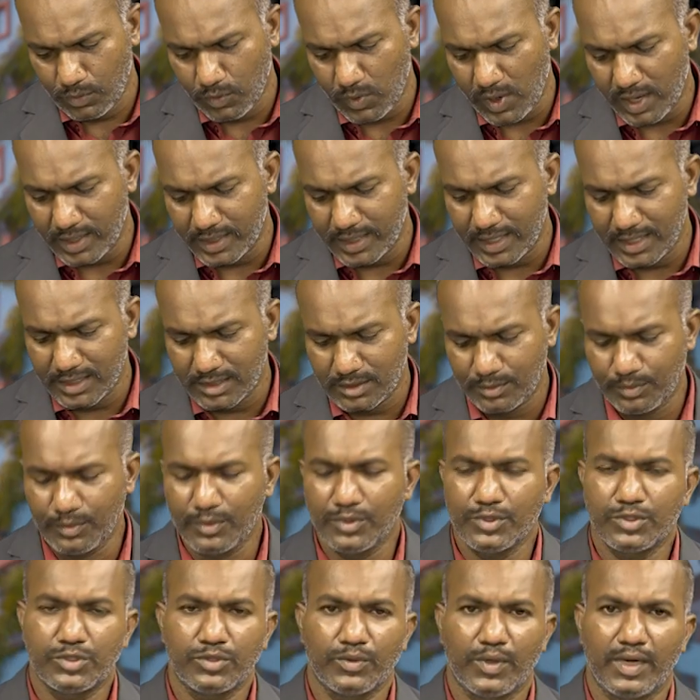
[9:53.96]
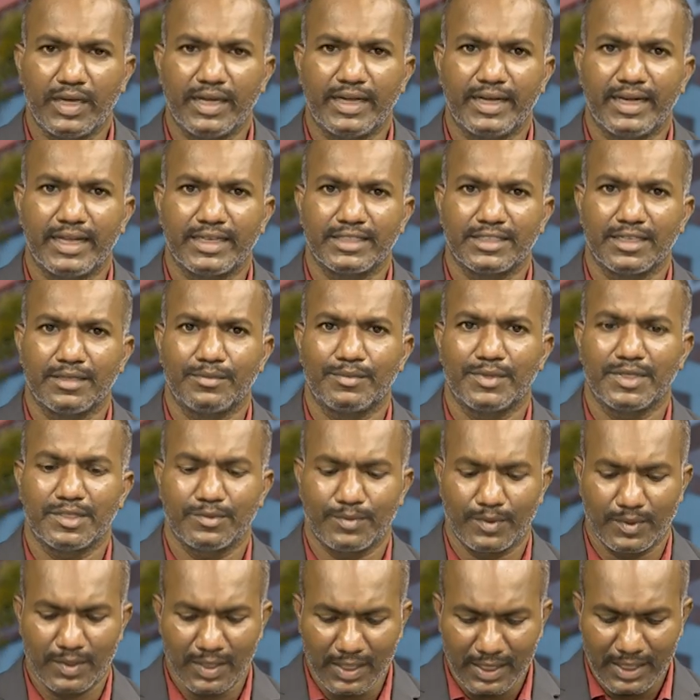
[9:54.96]
what is mutual induction
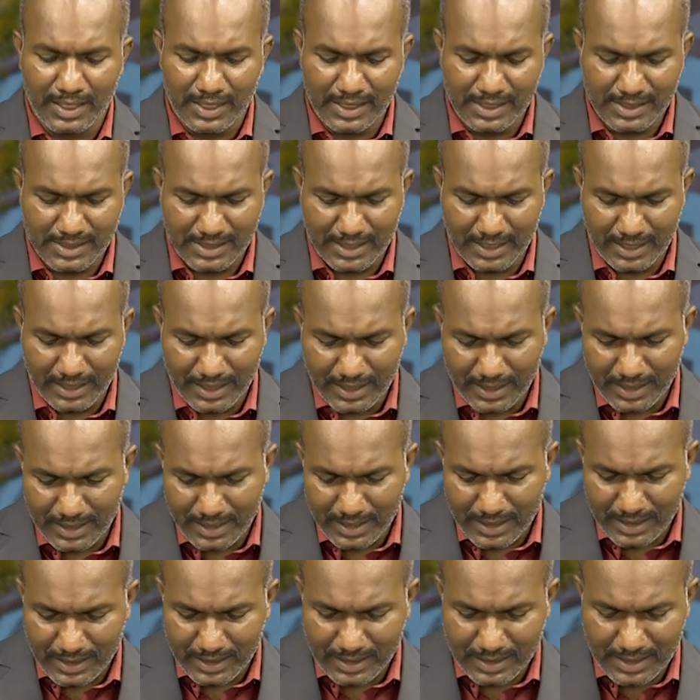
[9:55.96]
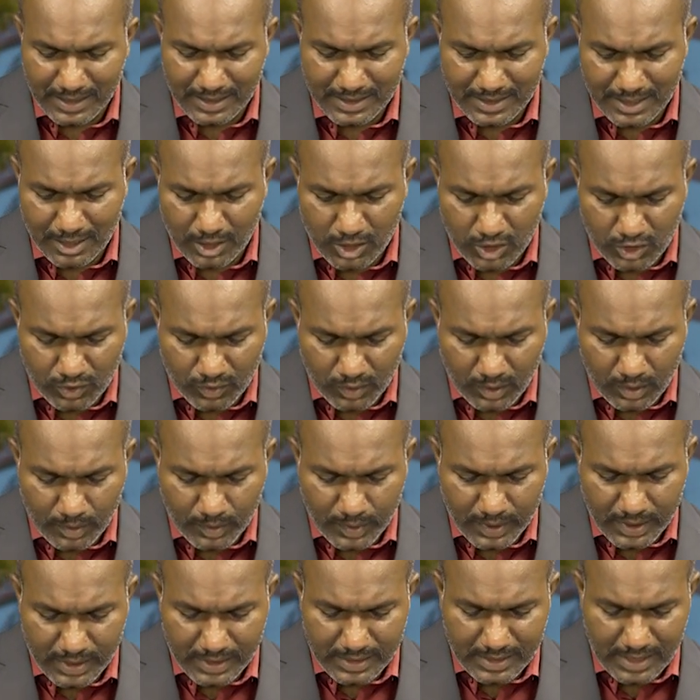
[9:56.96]
principle? See, this
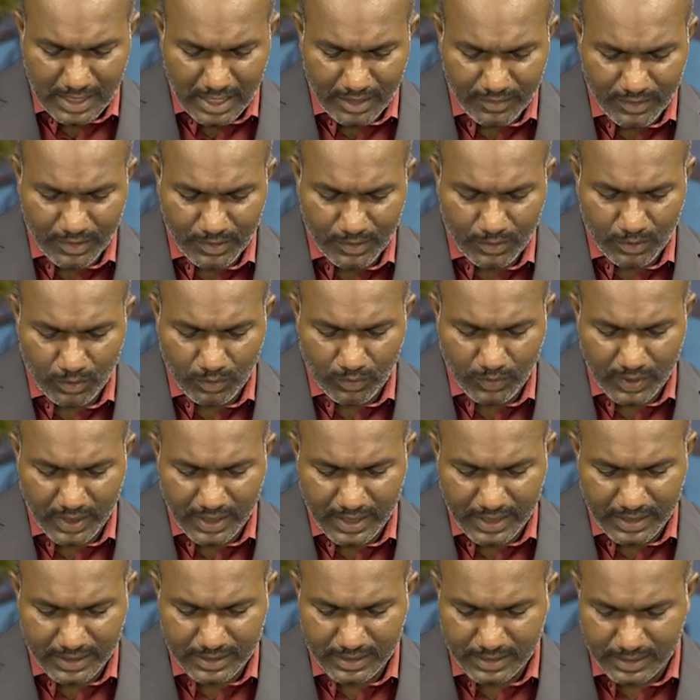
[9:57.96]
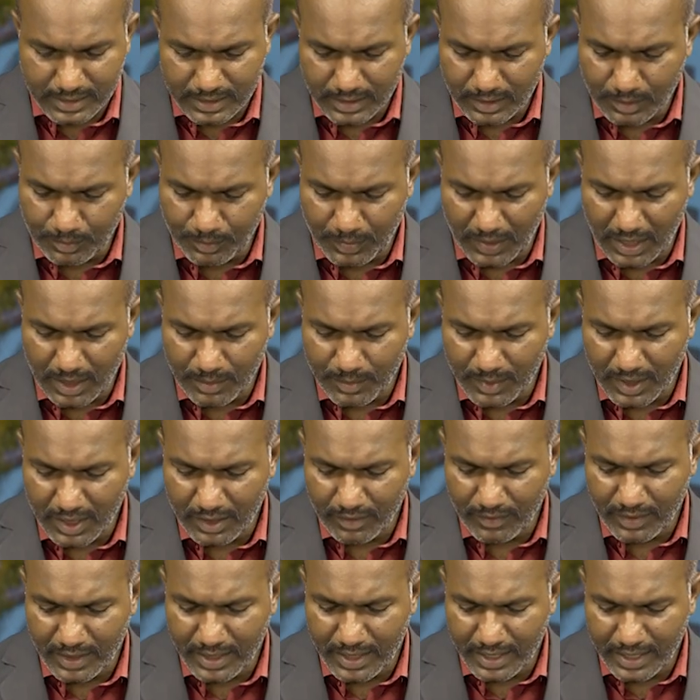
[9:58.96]
transformer is having two windings, primary
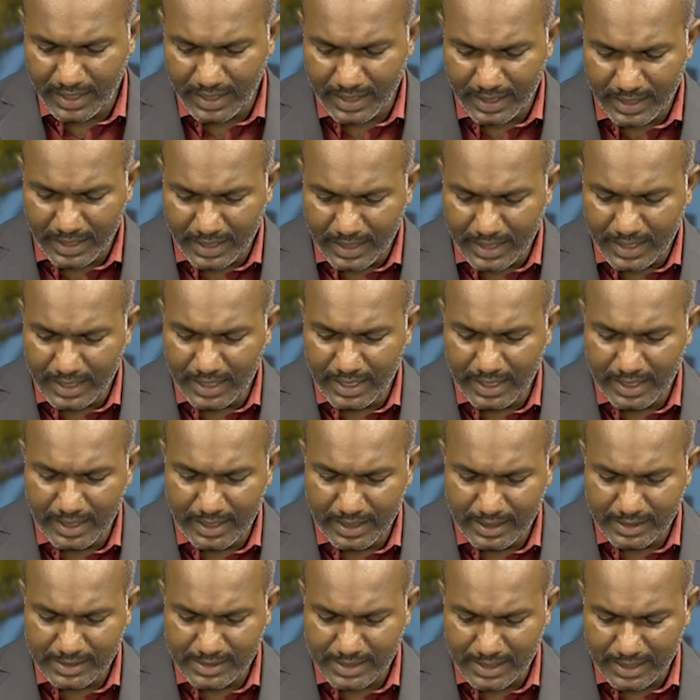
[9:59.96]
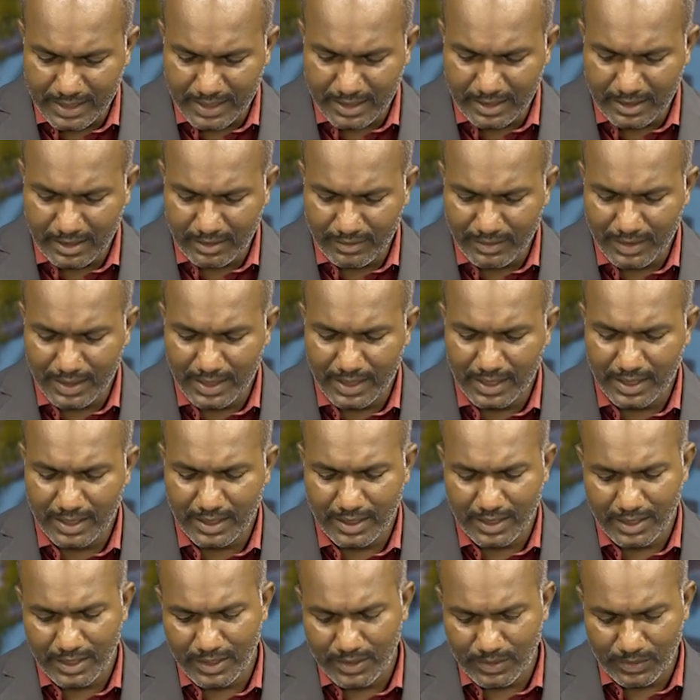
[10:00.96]
winding and a secondary winding.
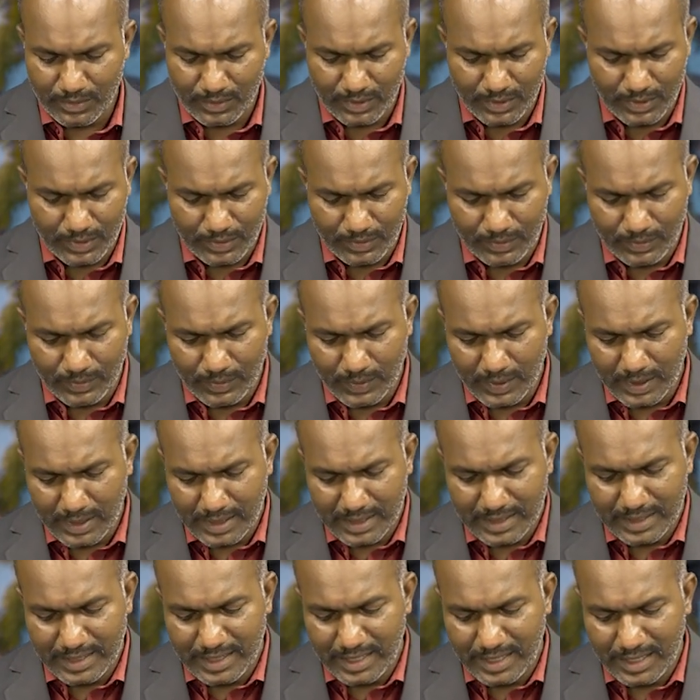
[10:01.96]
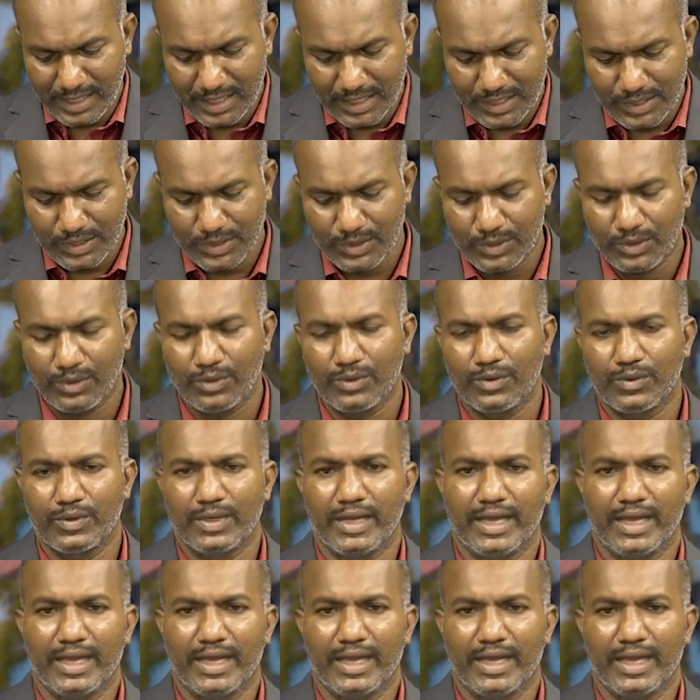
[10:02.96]
I told you there is no